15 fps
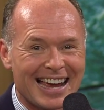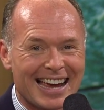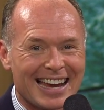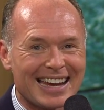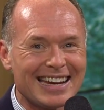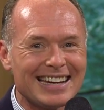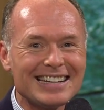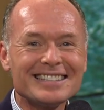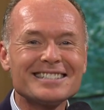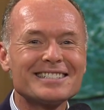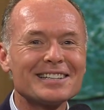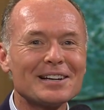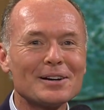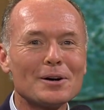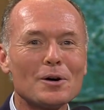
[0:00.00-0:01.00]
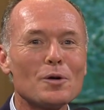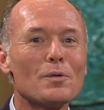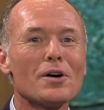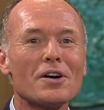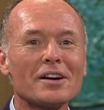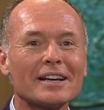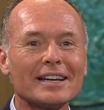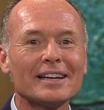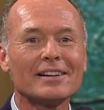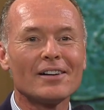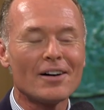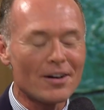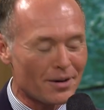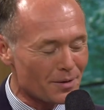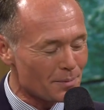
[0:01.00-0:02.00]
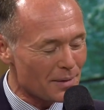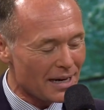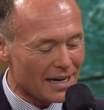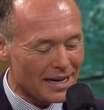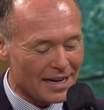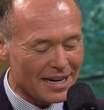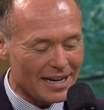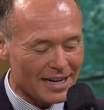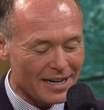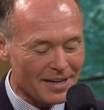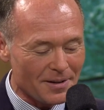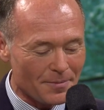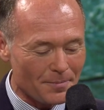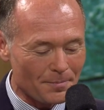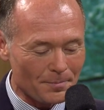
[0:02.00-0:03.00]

He's still working on me